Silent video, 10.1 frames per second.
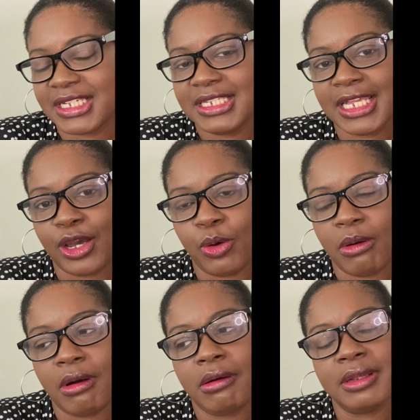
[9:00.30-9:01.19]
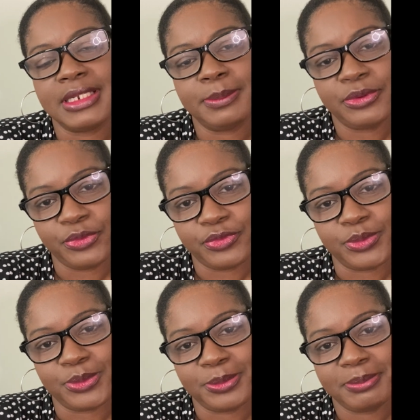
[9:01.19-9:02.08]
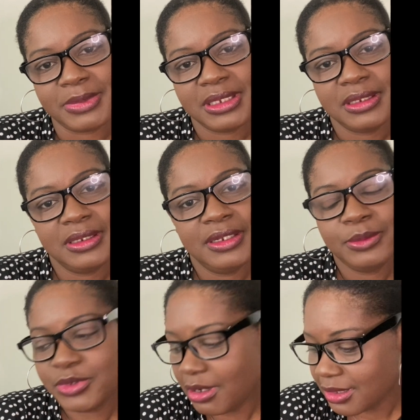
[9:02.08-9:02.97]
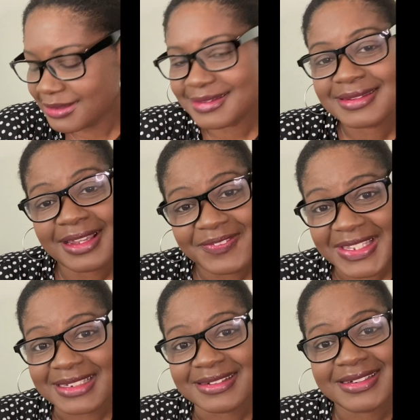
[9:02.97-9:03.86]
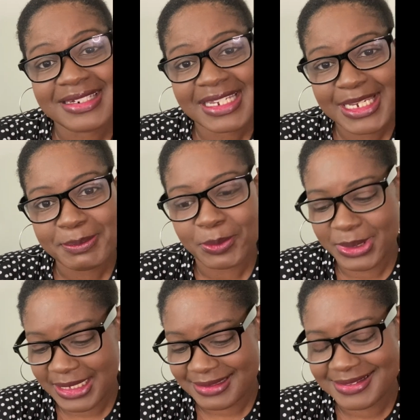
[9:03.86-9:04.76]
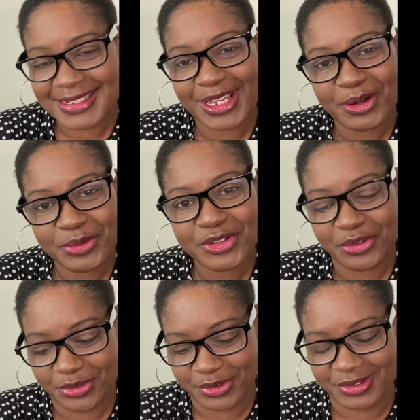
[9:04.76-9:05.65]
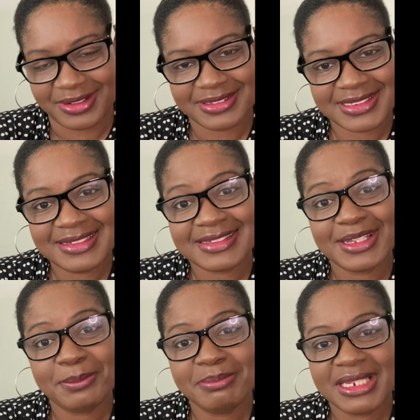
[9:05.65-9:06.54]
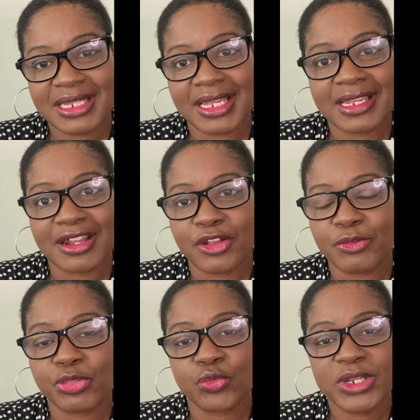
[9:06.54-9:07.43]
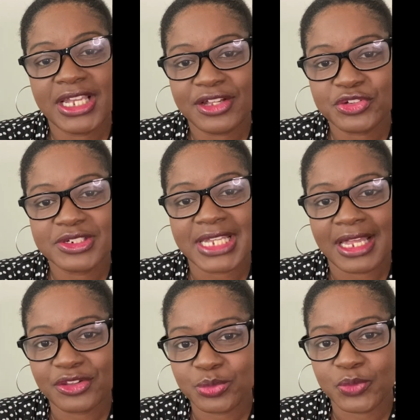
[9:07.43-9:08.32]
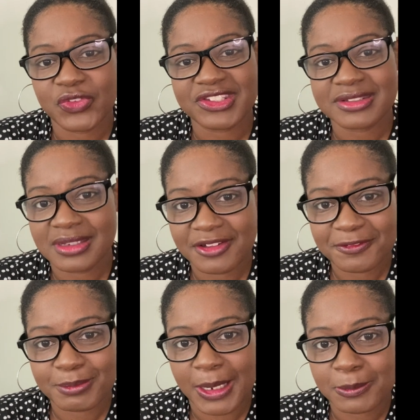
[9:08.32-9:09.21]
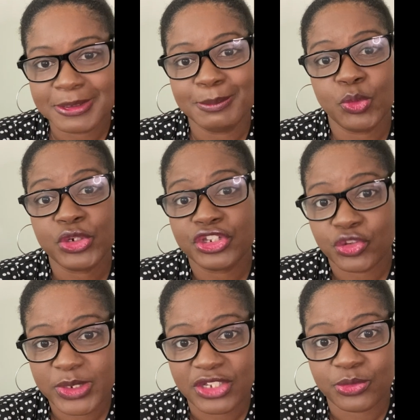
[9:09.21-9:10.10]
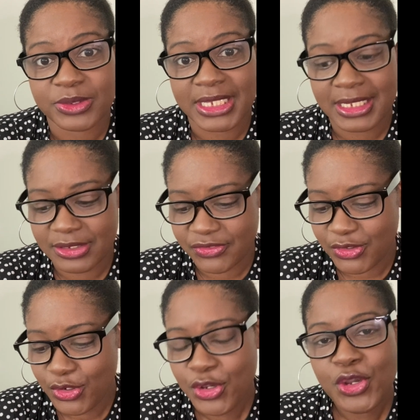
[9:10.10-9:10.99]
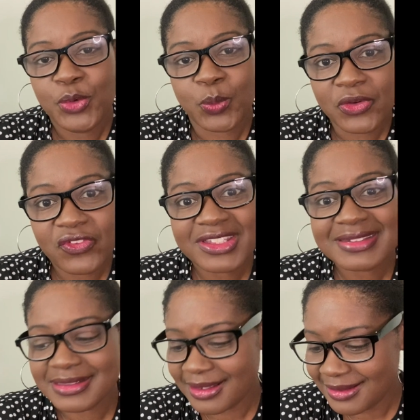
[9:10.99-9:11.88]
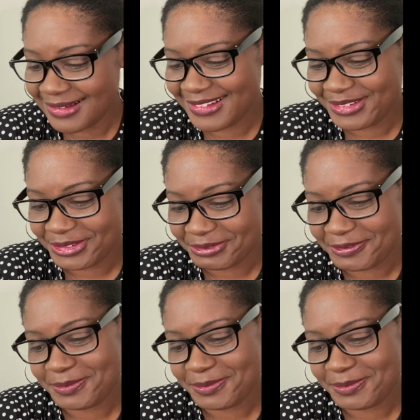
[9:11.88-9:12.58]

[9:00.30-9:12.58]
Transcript: Cloud All Perfume. Y'all, this stuff ain't cheap when I tell y'all. She sent me like $300 worth of stuff, probably more than $300 worth of stuff